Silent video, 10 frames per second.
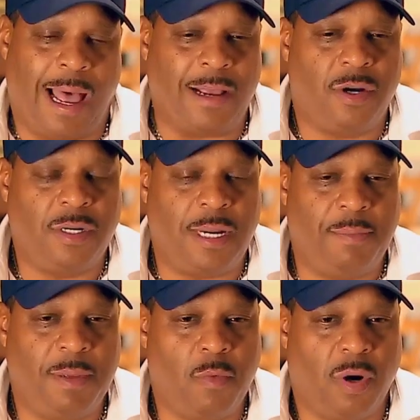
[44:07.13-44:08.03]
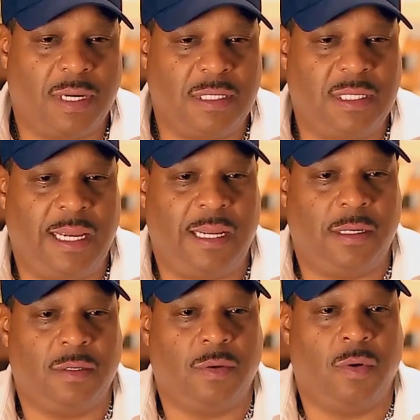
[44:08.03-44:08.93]
I could not be more
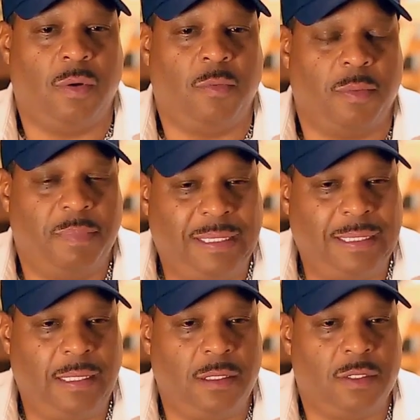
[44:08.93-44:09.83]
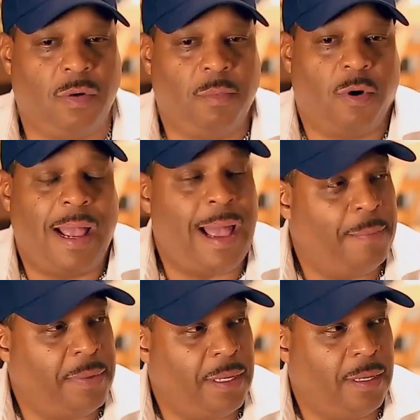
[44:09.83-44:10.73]
content or more pleased or more
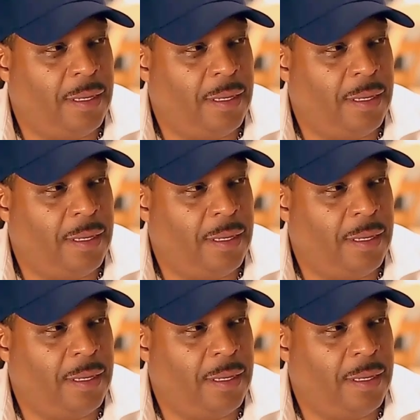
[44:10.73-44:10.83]
happy.